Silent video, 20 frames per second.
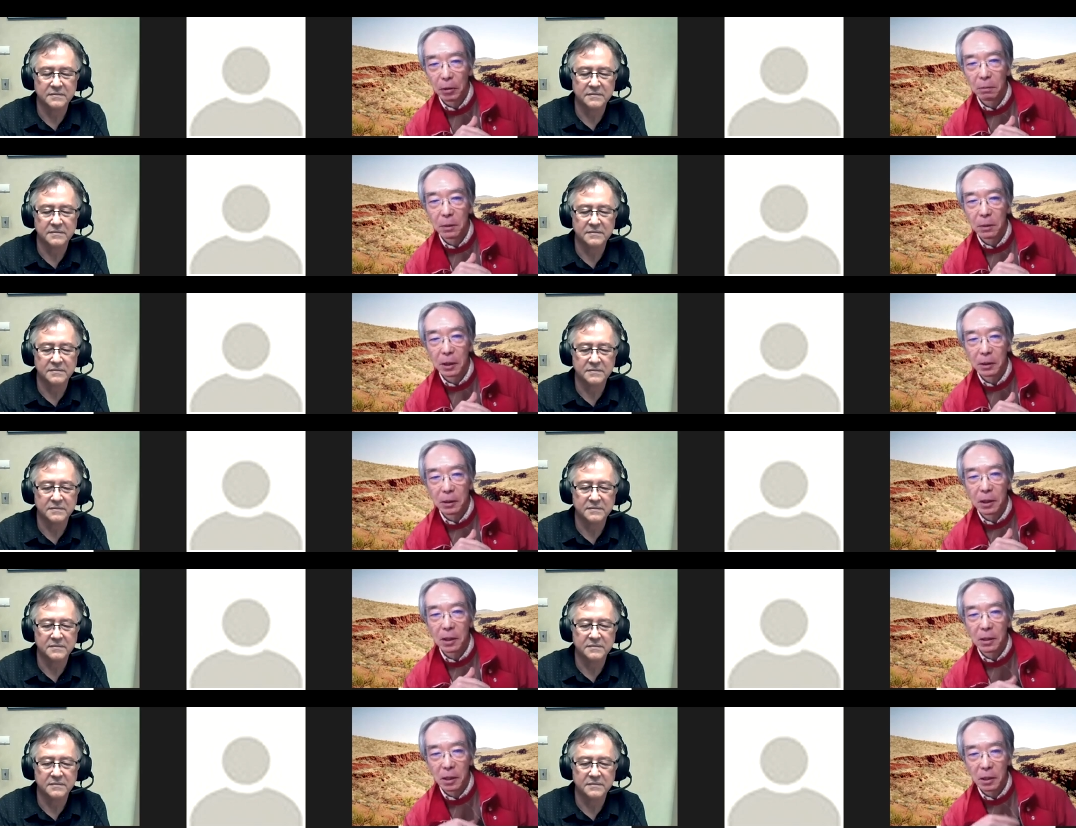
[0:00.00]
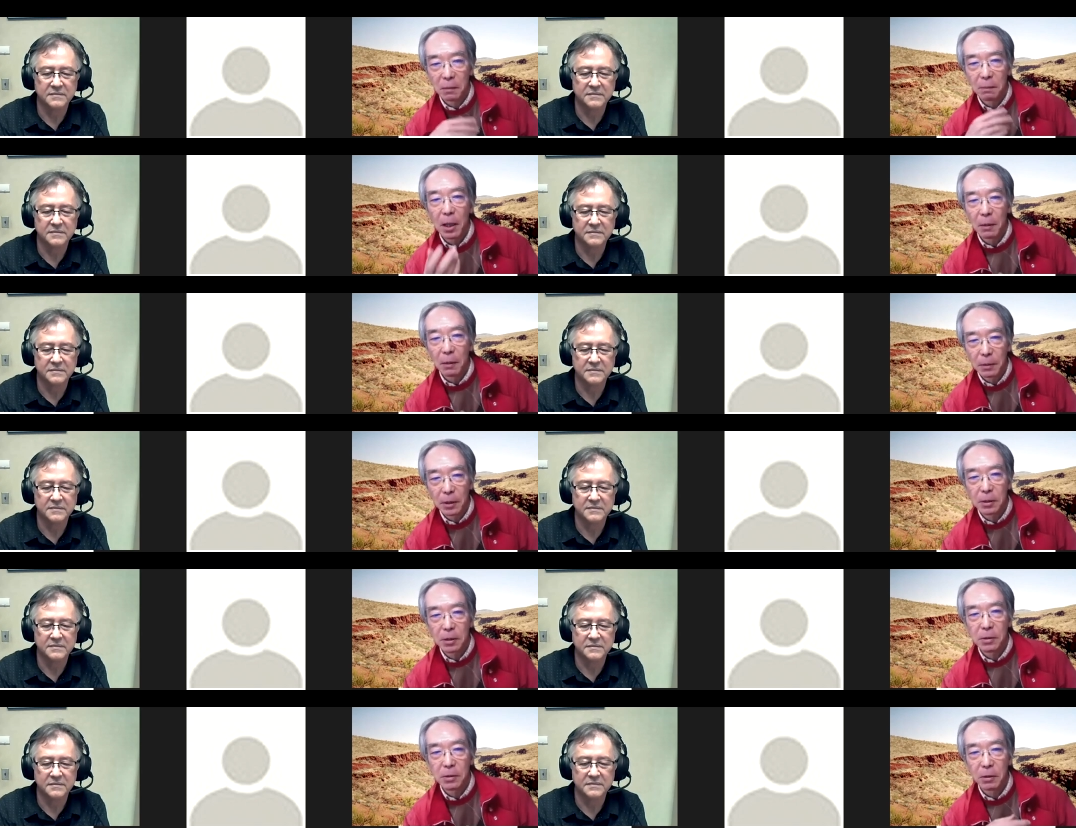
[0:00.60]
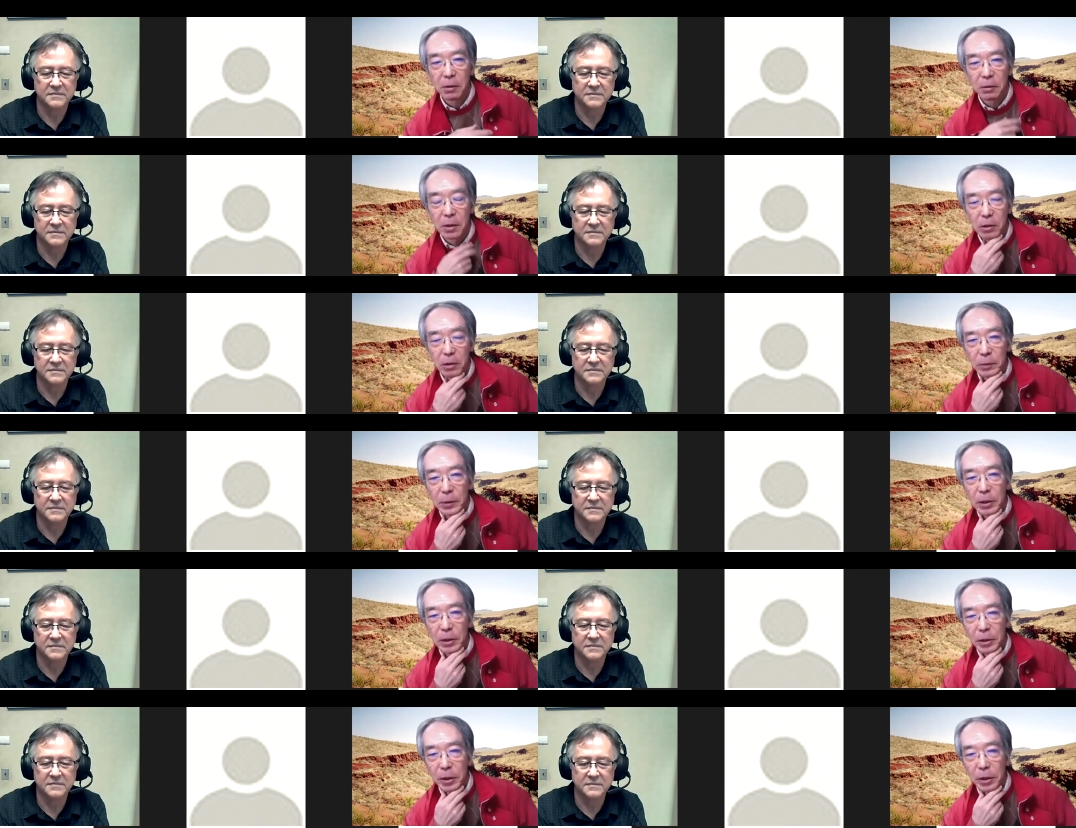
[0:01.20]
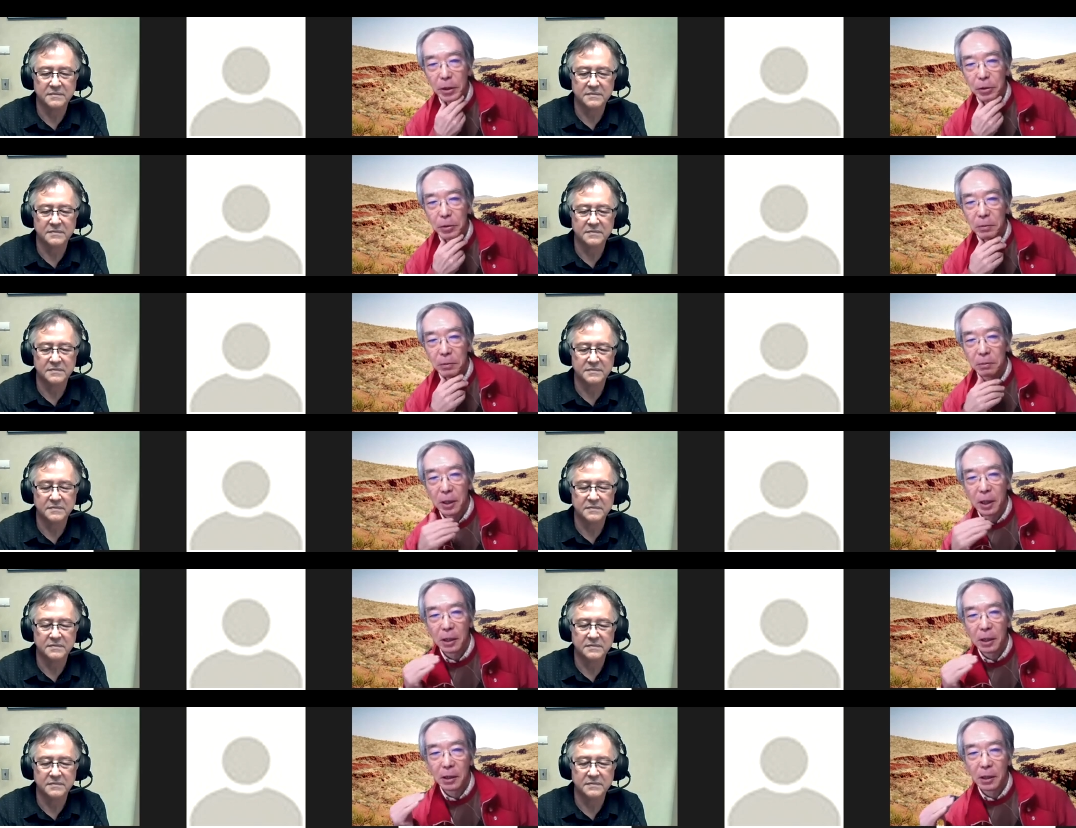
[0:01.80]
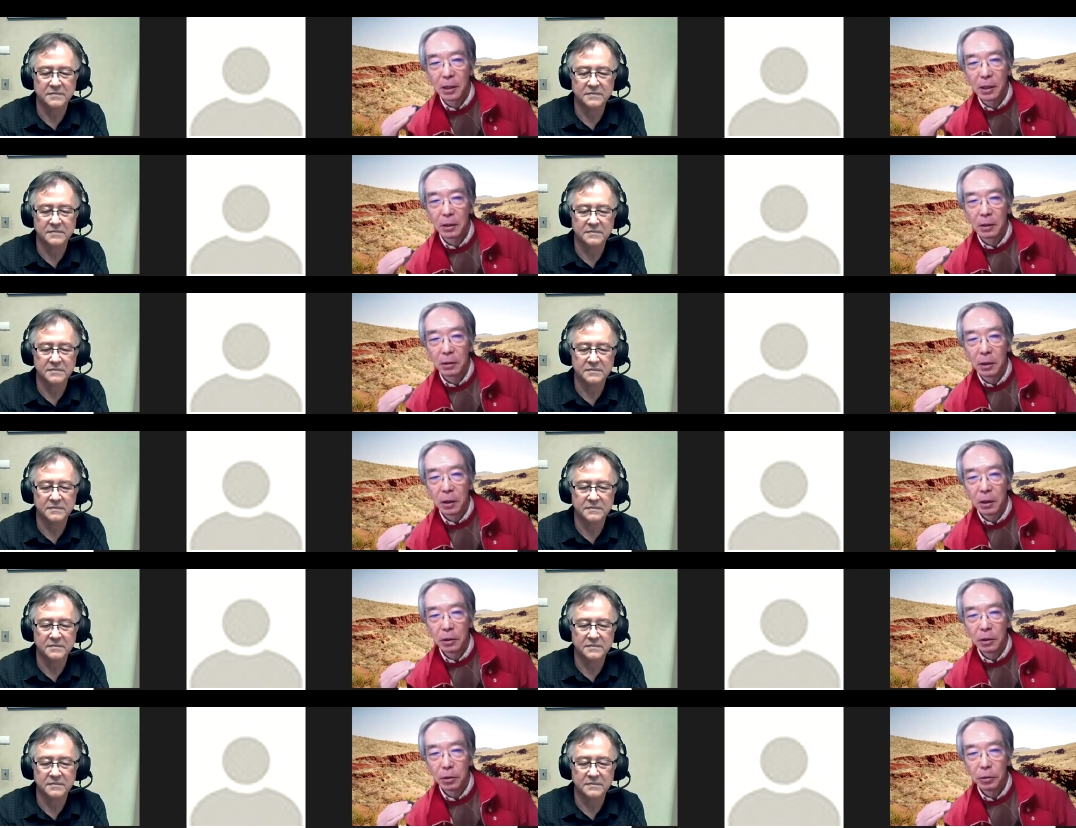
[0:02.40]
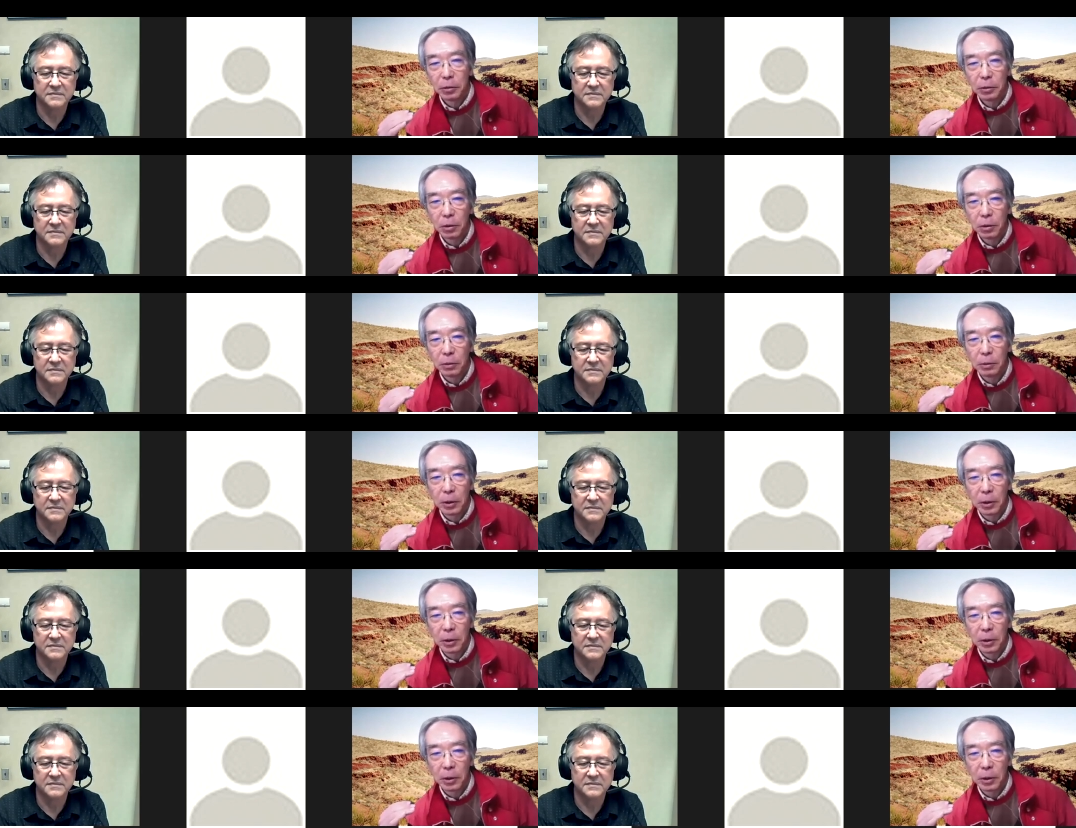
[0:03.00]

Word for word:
Speaker 1: but it's my personal recommendation. And uh, Chernobyl